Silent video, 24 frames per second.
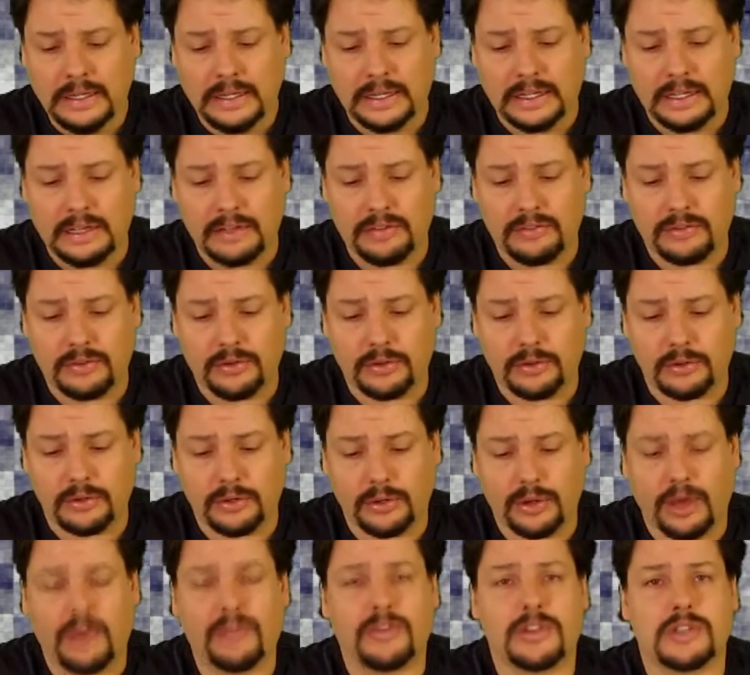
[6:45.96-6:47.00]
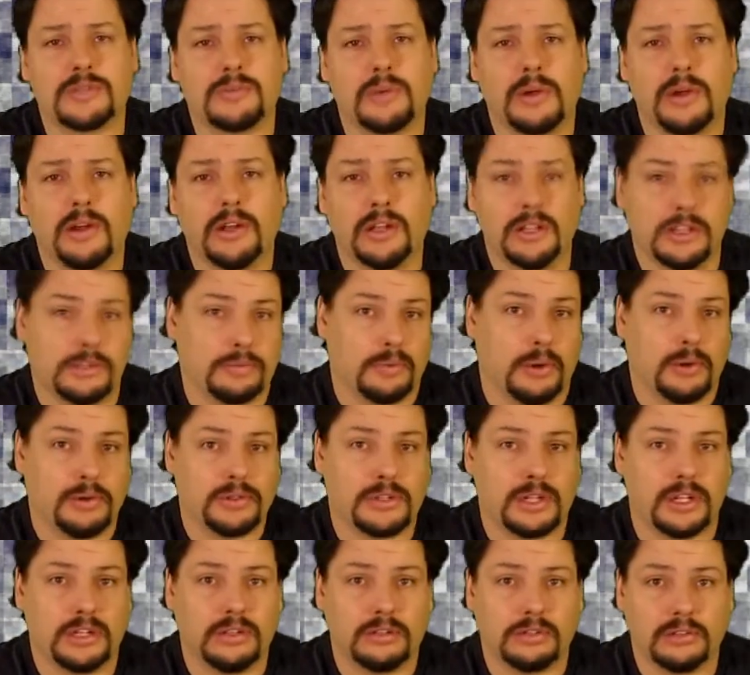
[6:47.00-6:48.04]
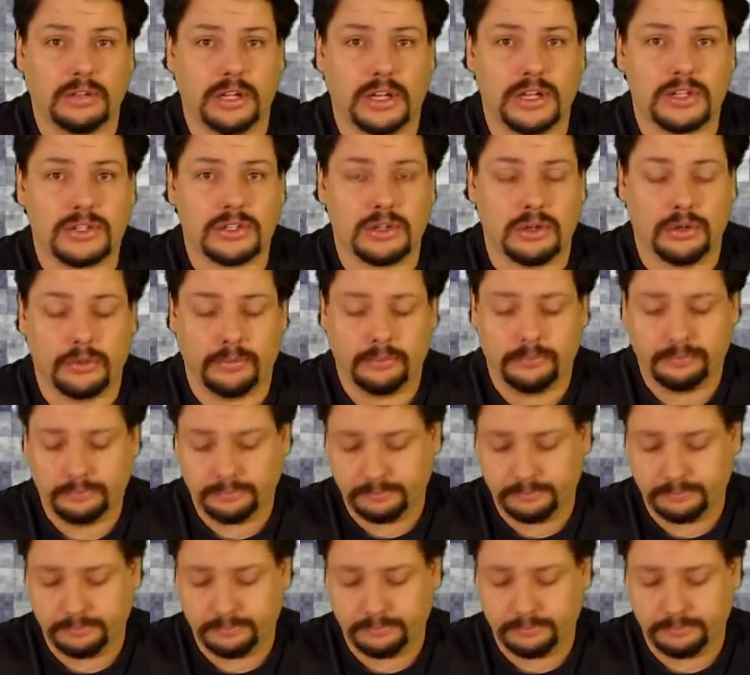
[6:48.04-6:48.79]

If you do have experience, post it, let us know.